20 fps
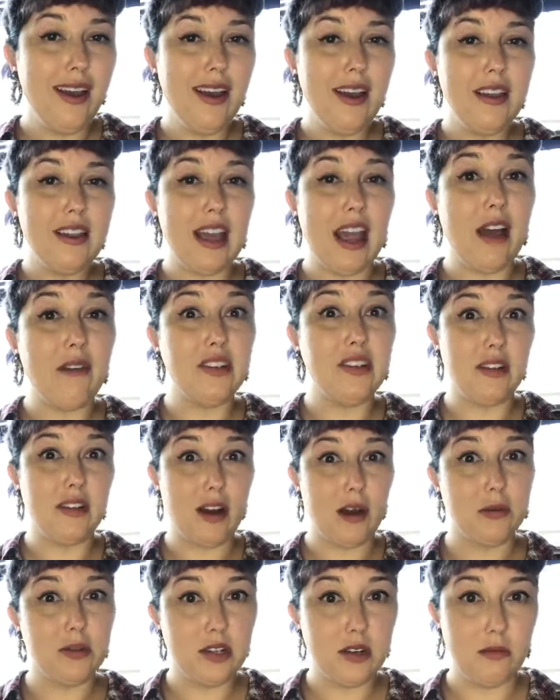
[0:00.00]
they have
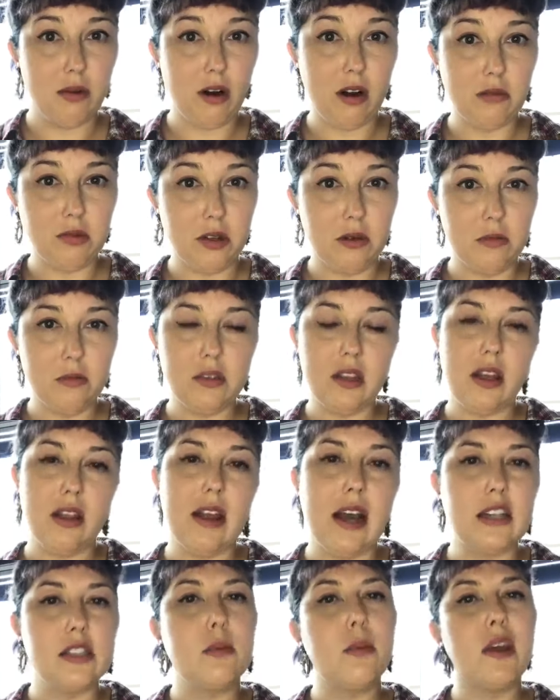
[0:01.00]
adoption problems. And
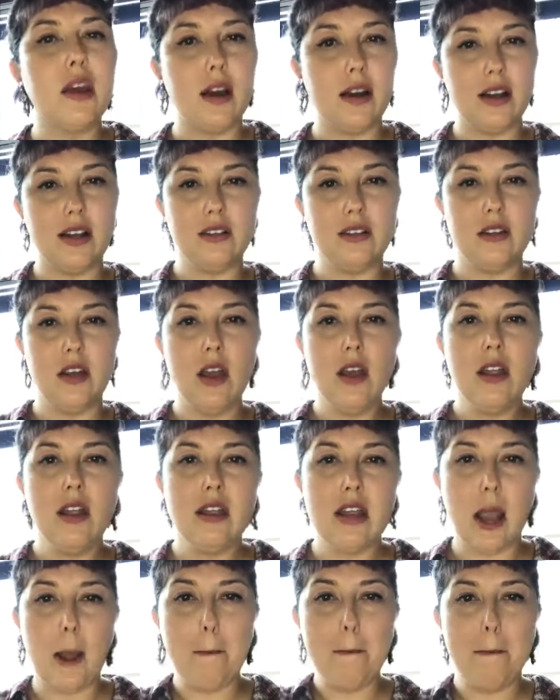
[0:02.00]
that's because
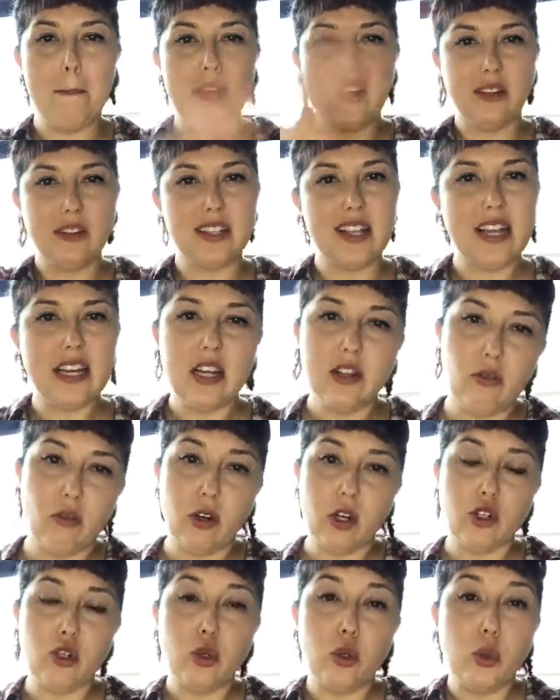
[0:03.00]
they built
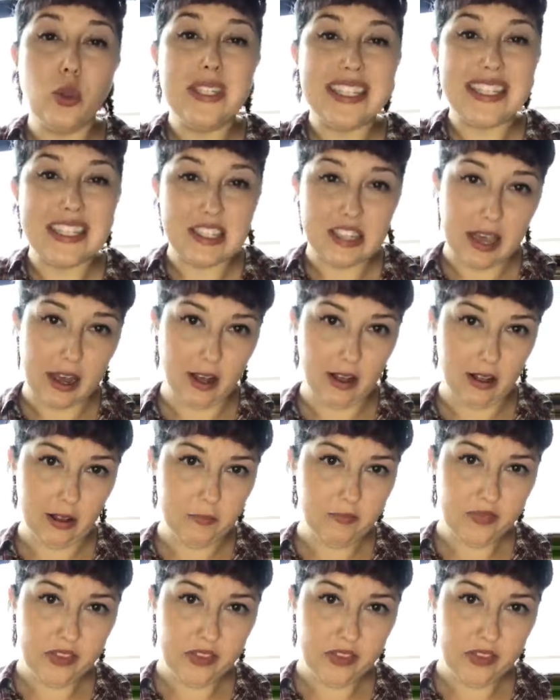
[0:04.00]
to sell,